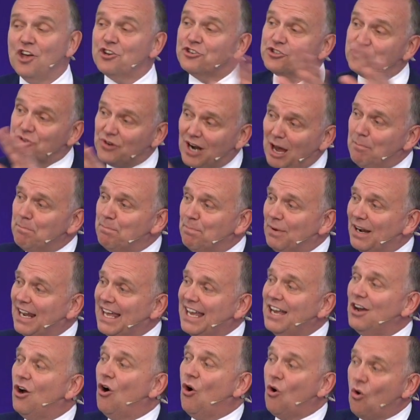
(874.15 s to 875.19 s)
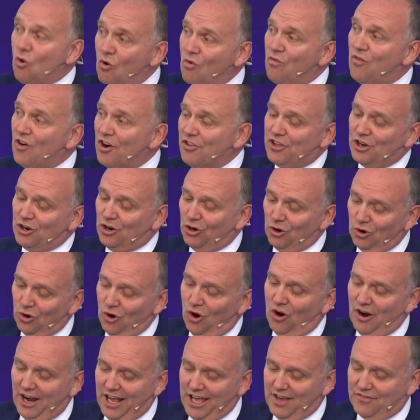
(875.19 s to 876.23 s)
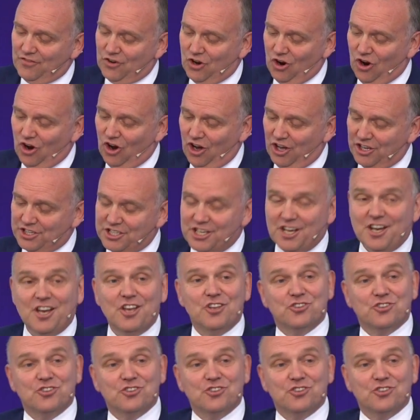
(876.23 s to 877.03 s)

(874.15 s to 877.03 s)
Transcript: trampling over the glory of God